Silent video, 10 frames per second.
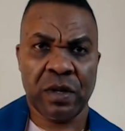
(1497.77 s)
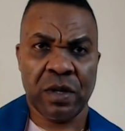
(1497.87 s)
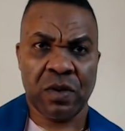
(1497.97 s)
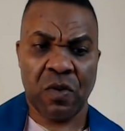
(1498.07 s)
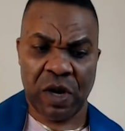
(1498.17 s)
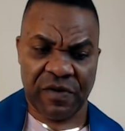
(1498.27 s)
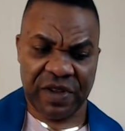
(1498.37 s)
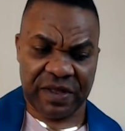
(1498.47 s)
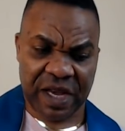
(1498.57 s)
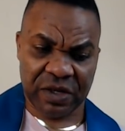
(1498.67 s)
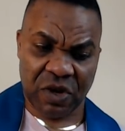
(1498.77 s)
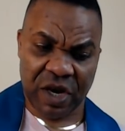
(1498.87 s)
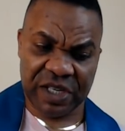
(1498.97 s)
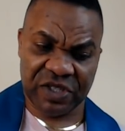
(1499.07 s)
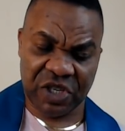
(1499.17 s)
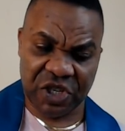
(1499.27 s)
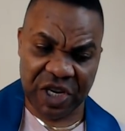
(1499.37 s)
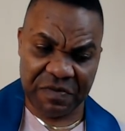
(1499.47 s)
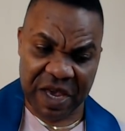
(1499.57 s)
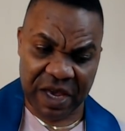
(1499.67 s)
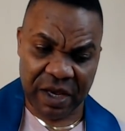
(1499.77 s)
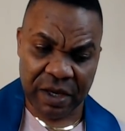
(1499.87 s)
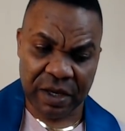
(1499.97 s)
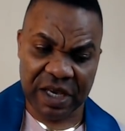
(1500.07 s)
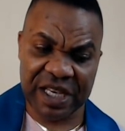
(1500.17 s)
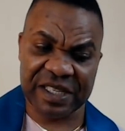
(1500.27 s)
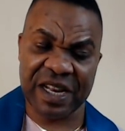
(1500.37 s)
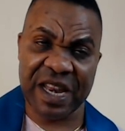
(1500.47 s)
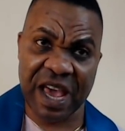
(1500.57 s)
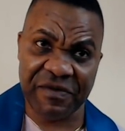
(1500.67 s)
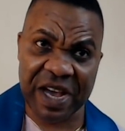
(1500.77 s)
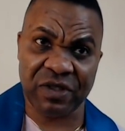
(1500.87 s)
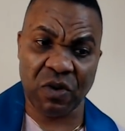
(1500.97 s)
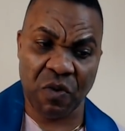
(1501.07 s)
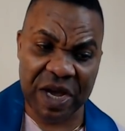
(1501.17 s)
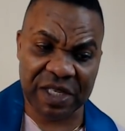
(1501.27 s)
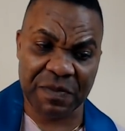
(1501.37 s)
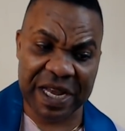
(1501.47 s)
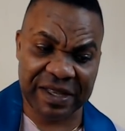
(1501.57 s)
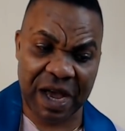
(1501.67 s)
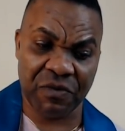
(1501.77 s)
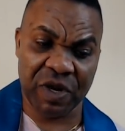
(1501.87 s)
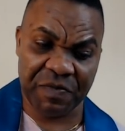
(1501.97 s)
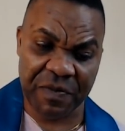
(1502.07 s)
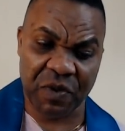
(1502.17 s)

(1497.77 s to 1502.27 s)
One of the things God is teaching me is never to waste my time with people